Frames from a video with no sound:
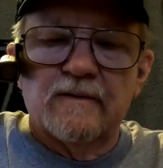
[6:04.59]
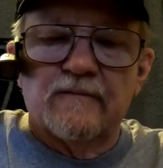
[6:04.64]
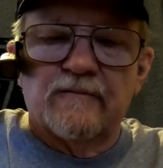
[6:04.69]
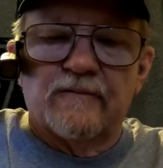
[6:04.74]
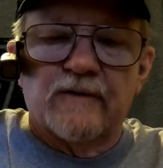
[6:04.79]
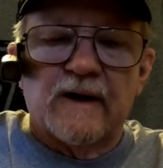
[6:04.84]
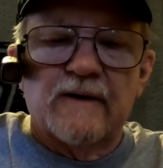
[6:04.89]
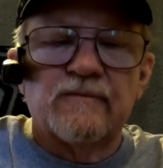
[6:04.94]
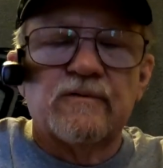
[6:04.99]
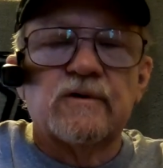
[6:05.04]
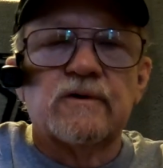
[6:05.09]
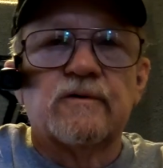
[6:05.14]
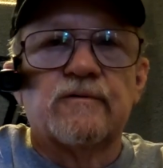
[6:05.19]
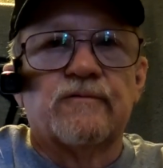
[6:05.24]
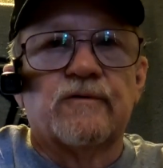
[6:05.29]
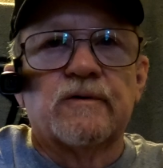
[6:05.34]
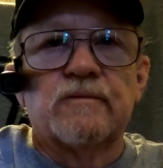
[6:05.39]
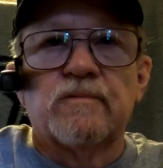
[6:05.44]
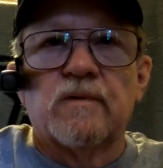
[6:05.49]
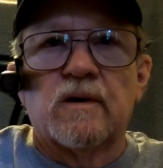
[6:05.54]
500
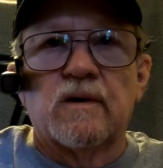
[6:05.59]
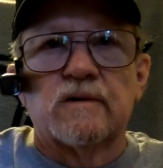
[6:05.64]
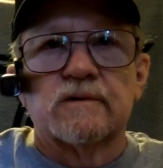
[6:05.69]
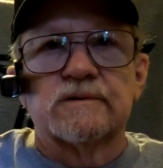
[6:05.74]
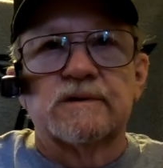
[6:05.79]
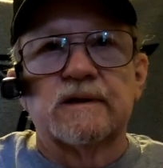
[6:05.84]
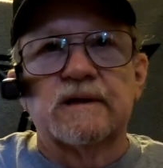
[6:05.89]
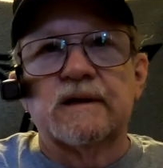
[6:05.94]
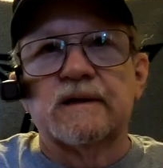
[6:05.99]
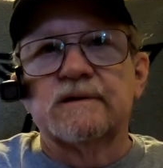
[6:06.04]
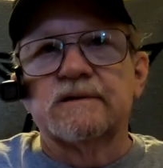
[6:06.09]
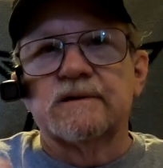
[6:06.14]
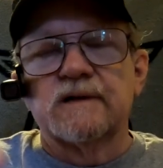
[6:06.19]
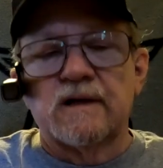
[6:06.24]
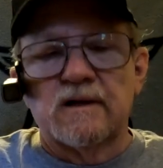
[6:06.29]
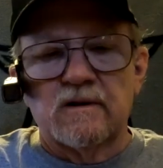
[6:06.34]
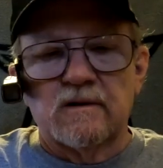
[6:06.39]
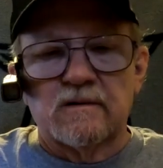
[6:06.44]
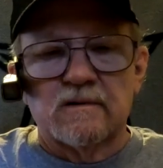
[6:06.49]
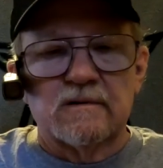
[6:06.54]
footballs and they
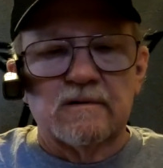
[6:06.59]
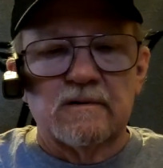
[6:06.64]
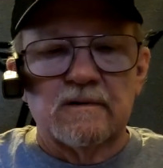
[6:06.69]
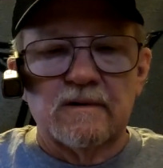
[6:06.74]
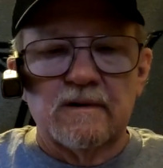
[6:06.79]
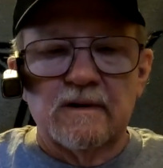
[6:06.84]
sell